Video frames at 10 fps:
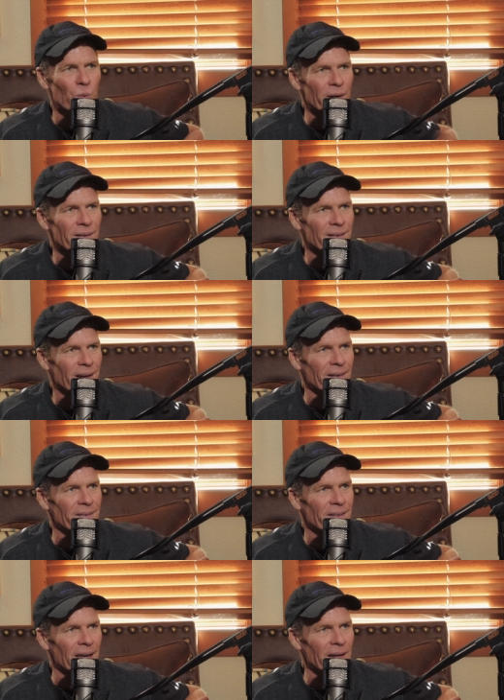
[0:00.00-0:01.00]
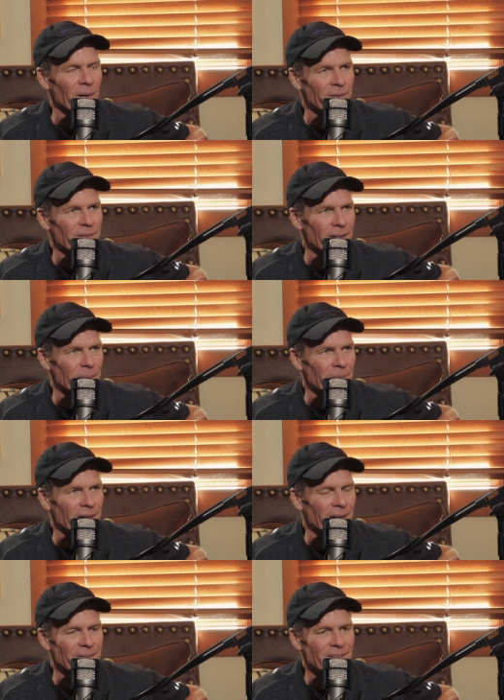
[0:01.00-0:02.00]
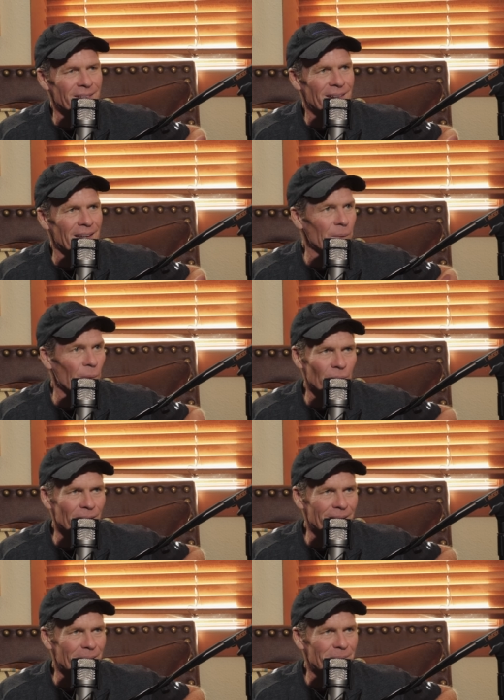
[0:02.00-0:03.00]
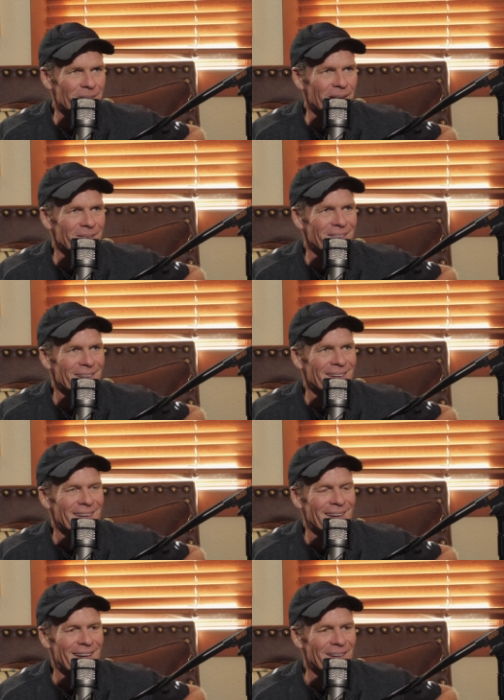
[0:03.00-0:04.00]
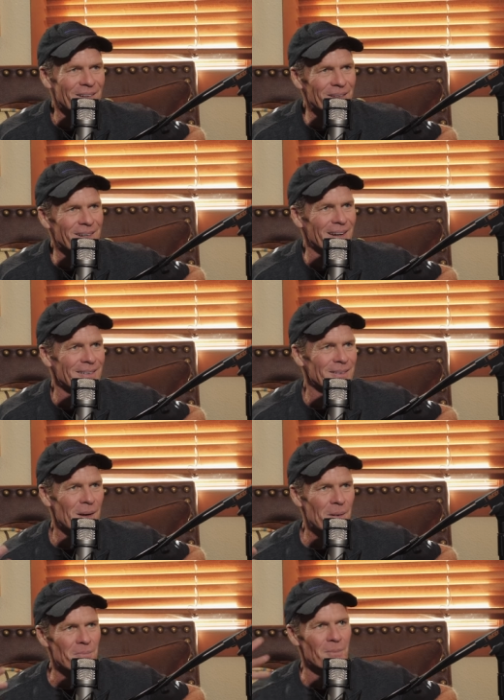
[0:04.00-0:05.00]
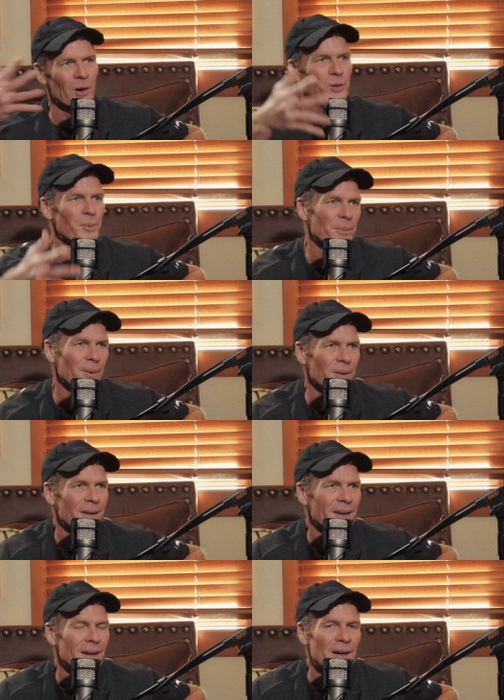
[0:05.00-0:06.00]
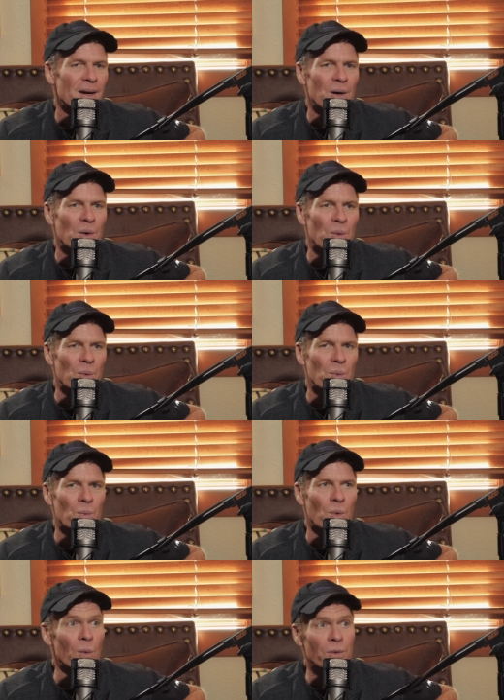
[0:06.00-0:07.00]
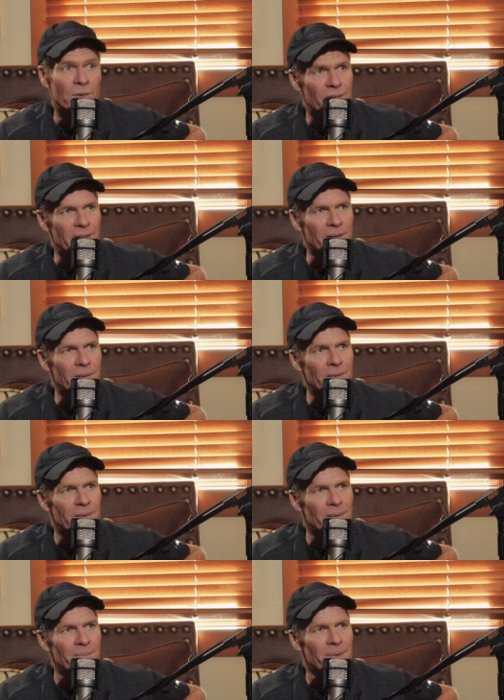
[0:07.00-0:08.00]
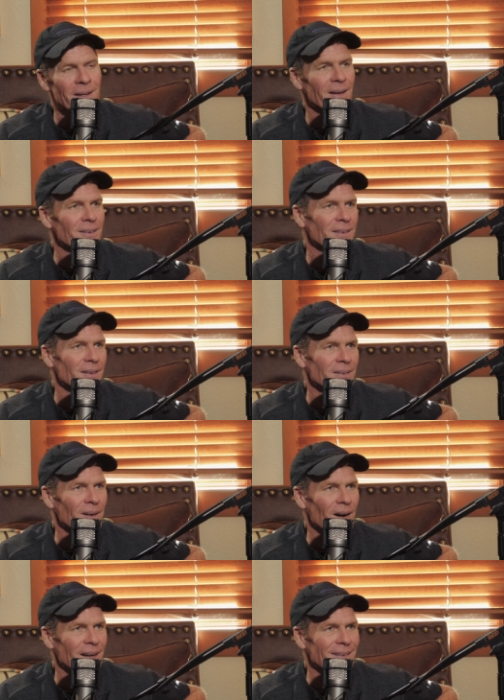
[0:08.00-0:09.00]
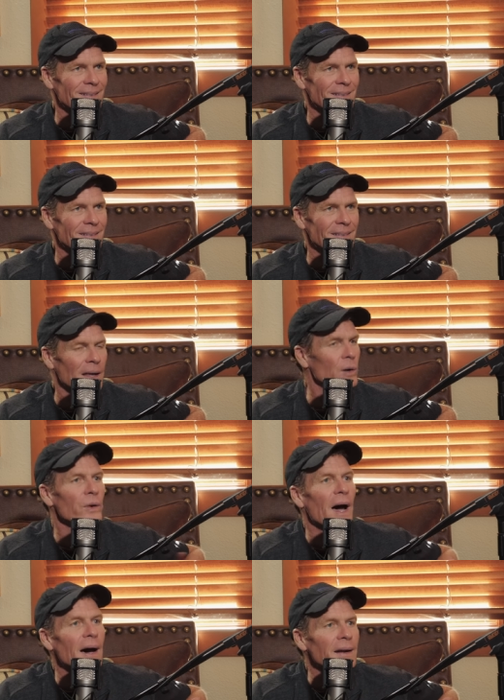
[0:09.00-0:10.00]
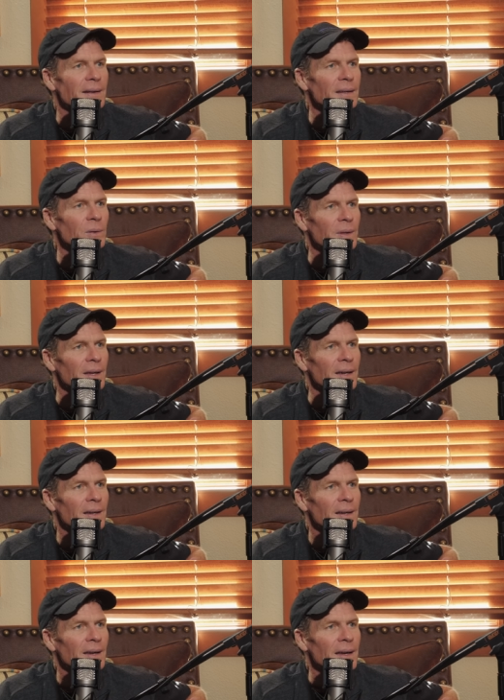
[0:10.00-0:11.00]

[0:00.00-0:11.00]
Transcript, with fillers: In one case, they don't see themselves and they won't look at themselves and in your case, most people won't see you because they're taught they don't know how to deal with it.